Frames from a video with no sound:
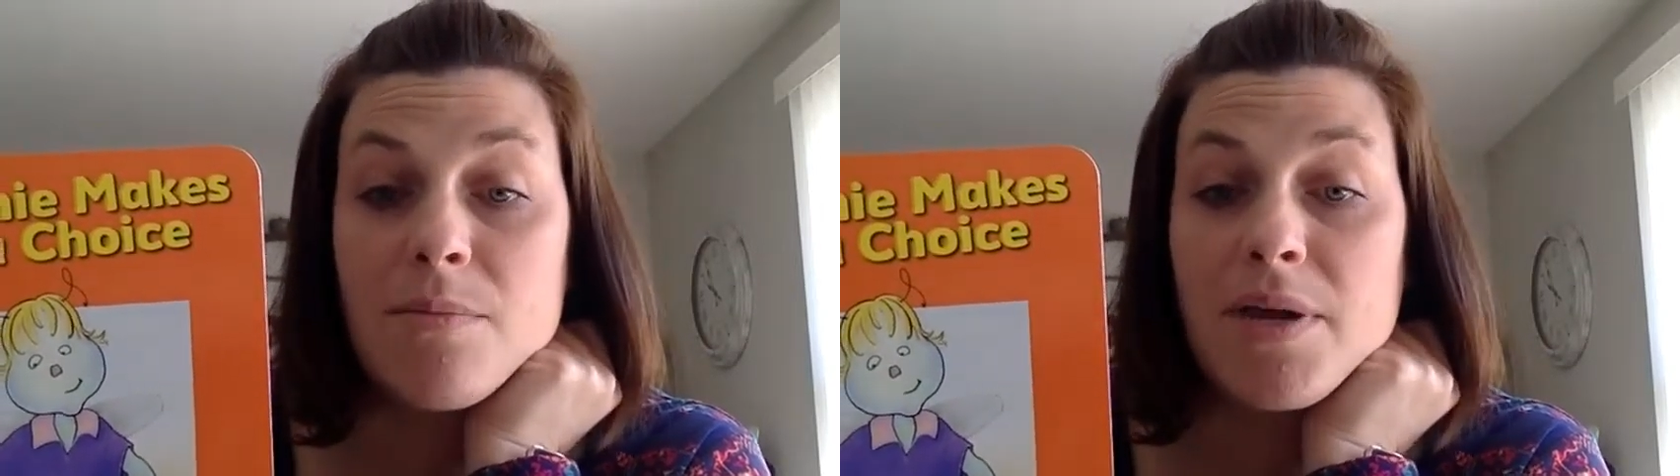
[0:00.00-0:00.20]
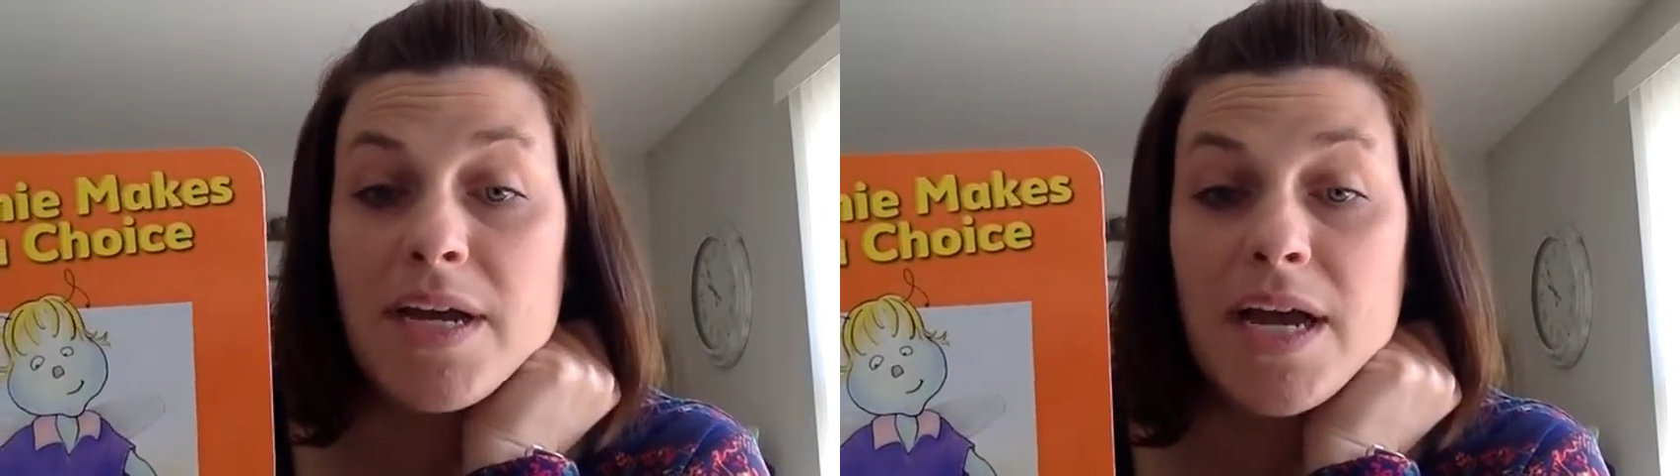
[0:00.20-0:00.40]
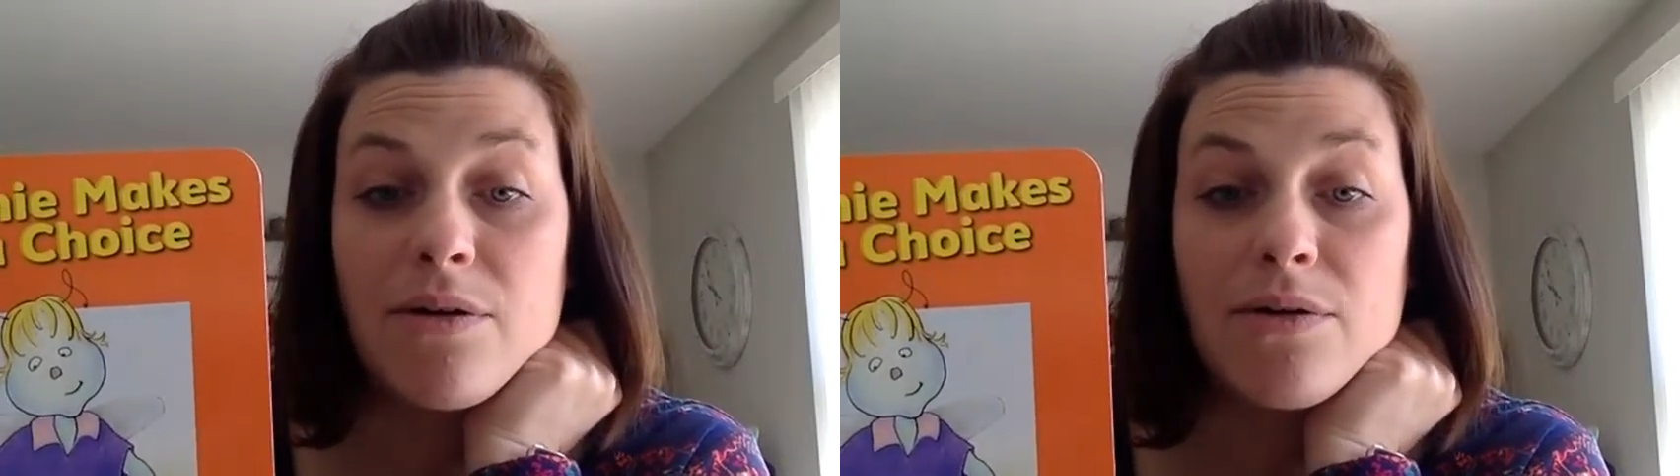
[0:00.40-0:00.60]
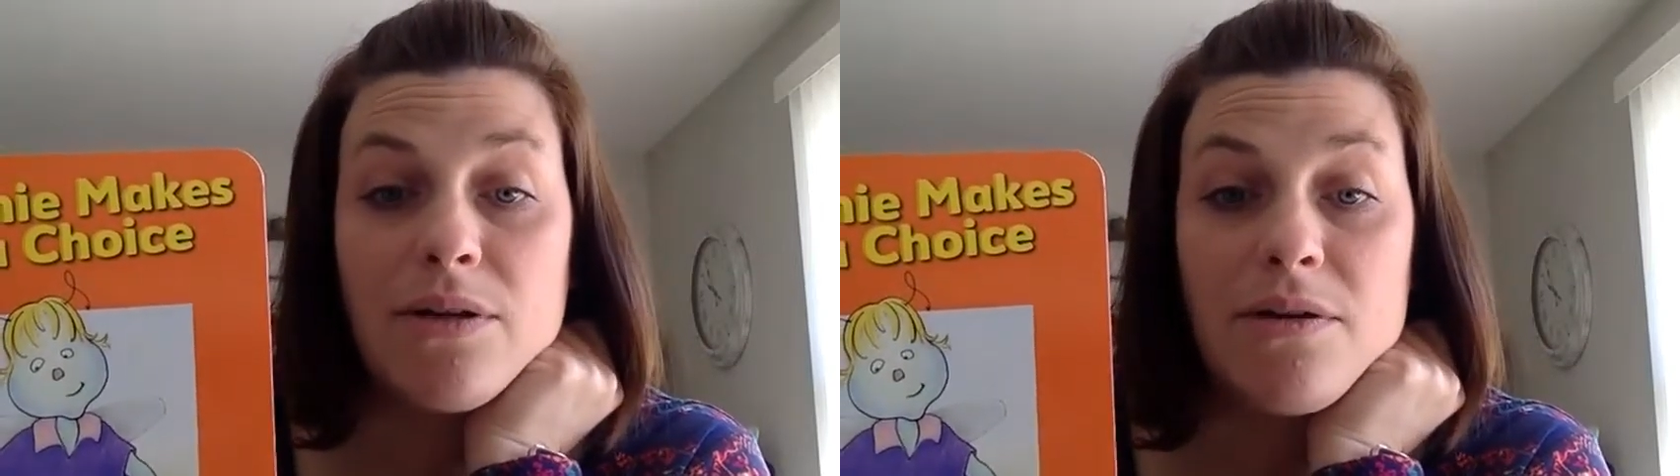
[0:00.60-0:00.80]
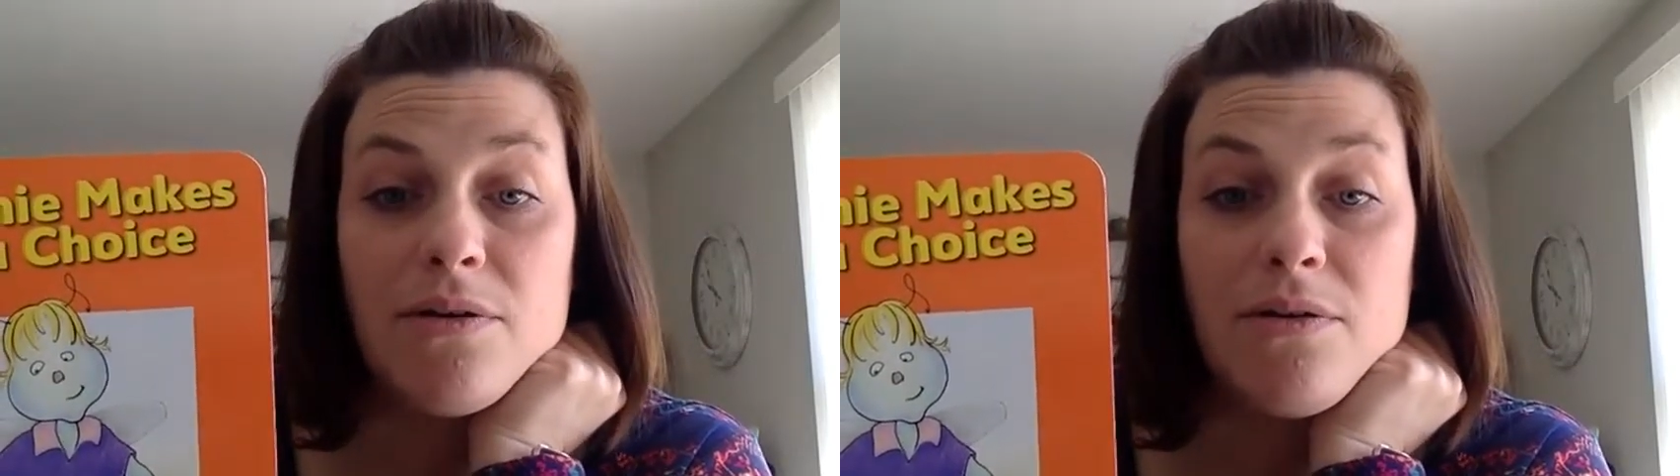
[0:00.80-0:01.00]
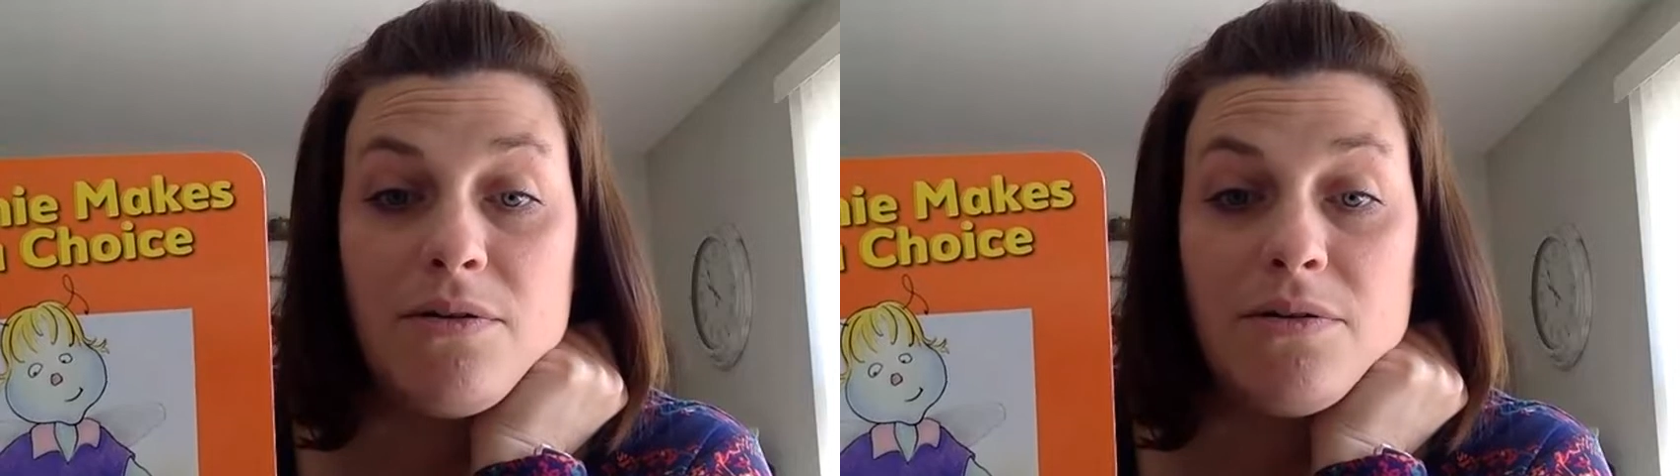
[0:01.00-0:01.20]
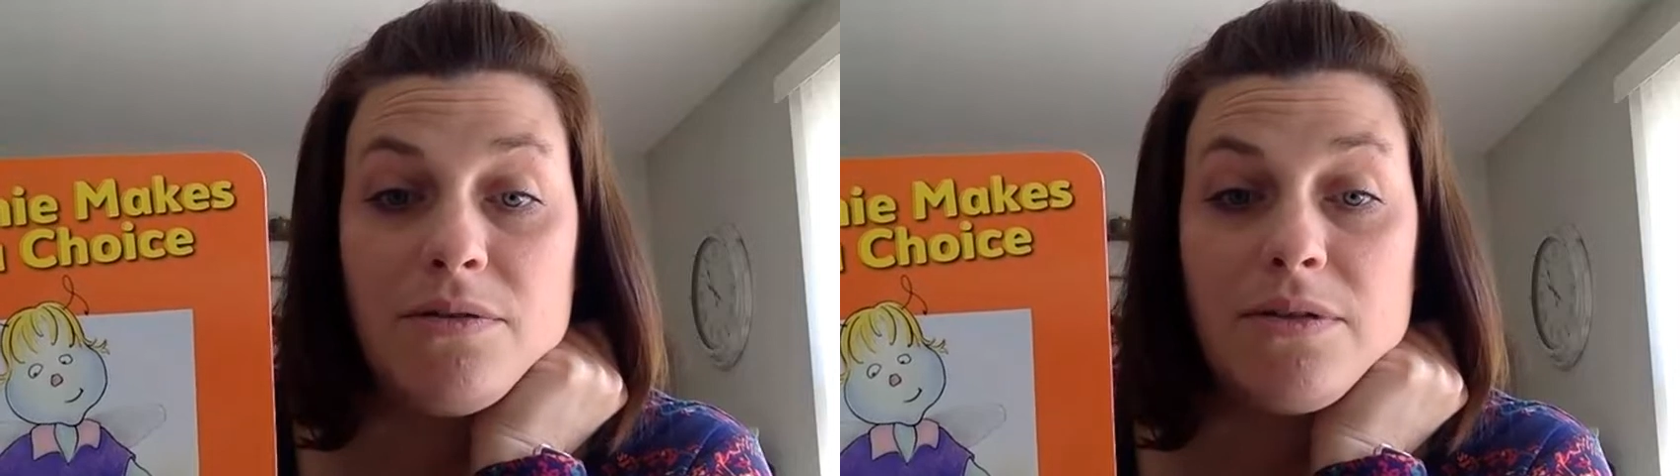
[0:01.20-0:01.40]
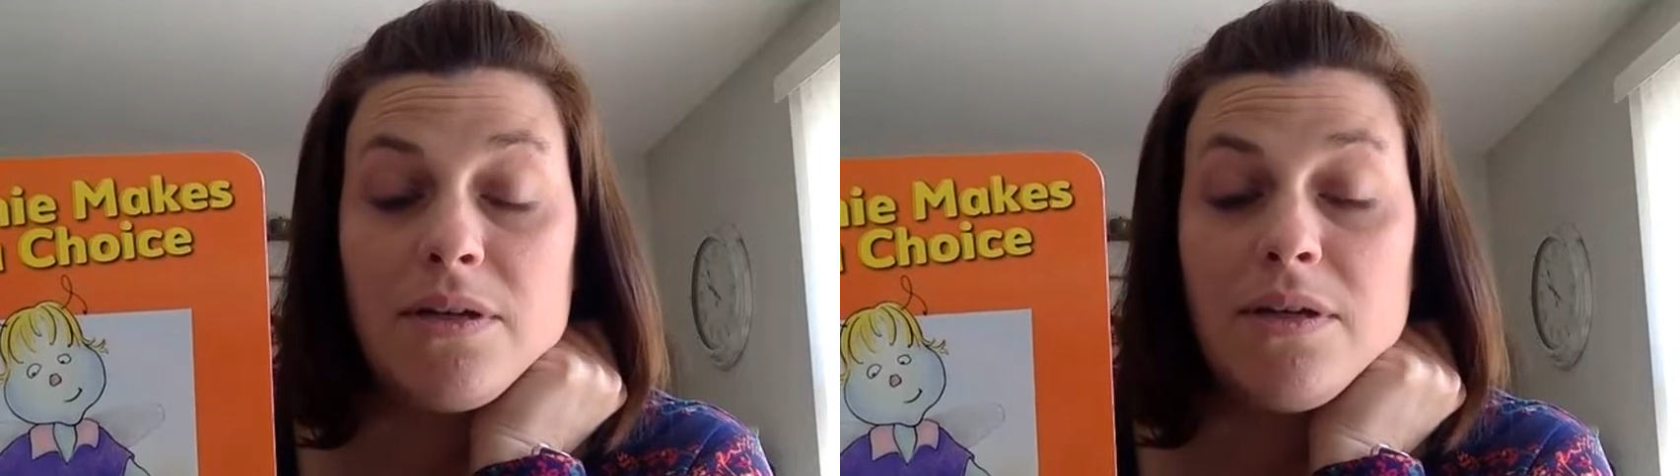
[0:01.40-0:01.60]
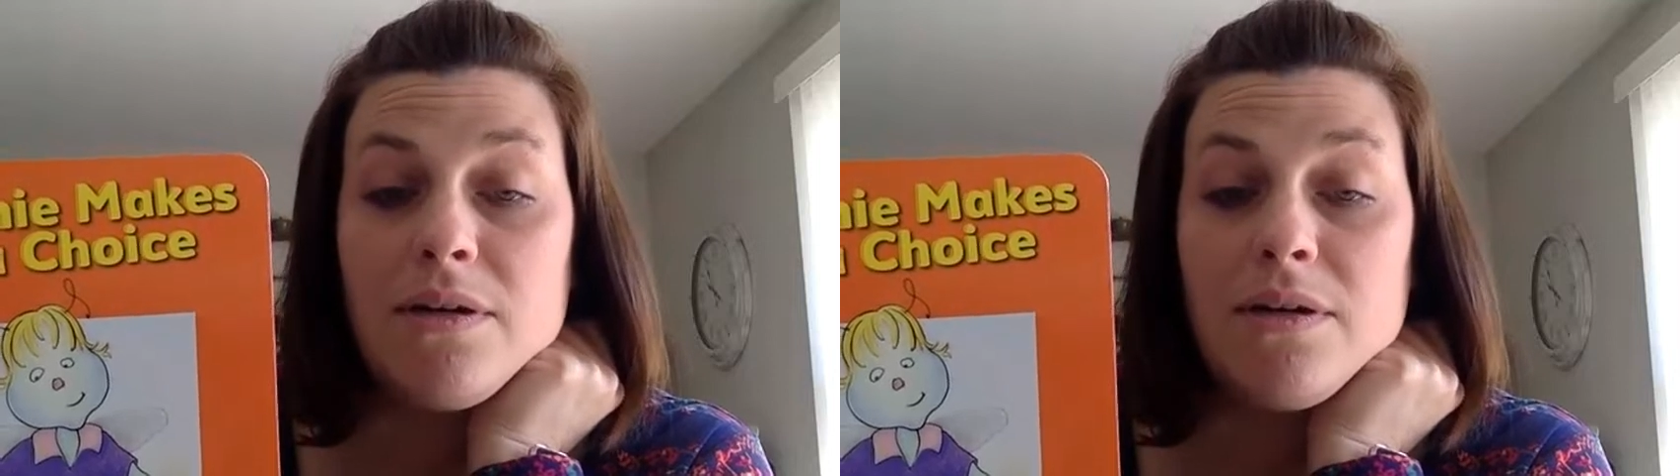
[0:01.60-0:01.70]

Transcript: pick out clothes